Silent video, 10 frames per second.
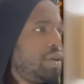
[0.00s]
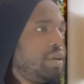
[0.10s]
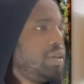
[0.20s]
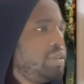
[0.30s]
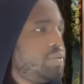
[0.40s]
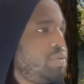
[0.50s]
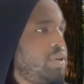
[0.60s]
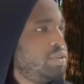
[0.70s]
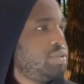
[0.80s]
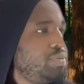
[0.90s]
This is why you
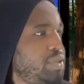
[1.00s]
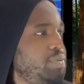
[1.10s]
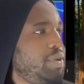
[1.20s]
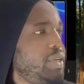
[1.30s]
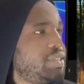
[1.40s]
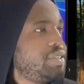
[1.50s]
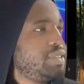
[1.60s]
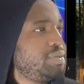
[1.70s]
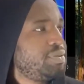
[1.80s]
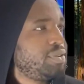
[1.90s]
should minimize things
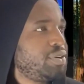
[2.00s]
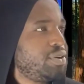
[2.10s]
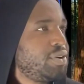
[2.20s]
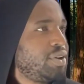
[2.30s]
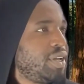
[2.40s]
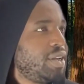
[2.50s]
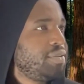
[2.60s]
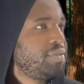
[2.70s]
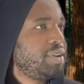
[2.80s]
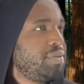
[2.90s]
before you go live.
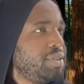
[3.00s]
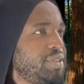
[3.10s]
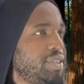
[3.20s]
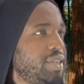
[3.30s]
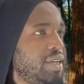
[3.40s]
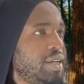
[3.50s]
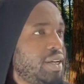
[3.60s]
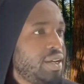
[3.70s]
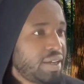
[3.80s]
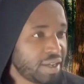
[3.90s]
Anyways,
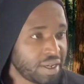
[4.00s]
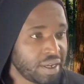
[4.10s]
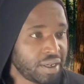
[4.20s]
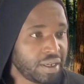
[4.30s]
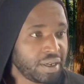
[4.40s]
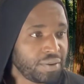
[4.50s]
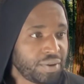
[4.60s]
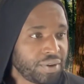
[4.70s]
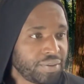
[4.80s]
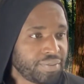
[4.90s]
here we go.